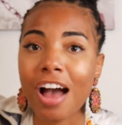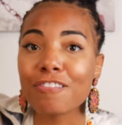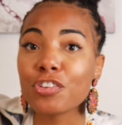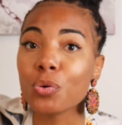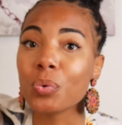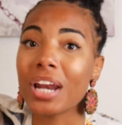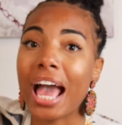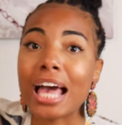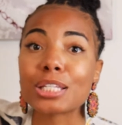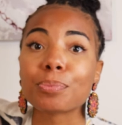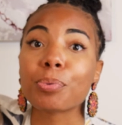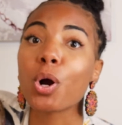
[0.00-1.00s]
I view it
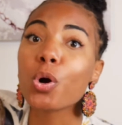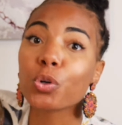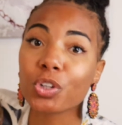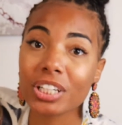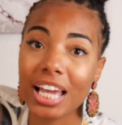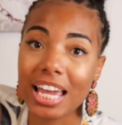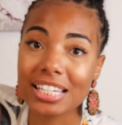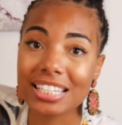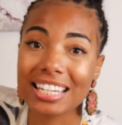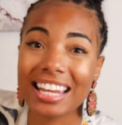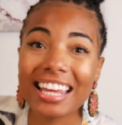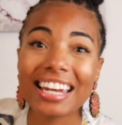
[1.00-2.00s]
as
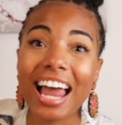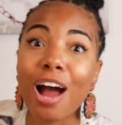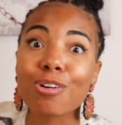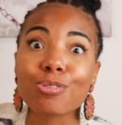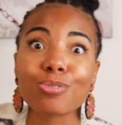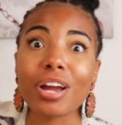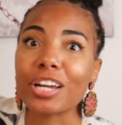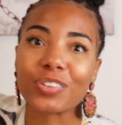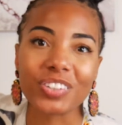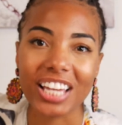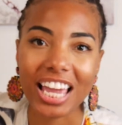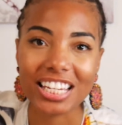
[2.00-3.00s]
procreation and not
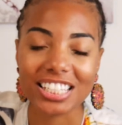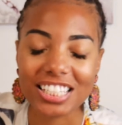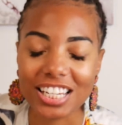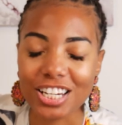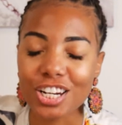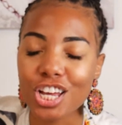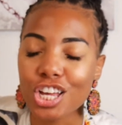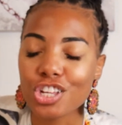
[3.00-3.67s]
recreation.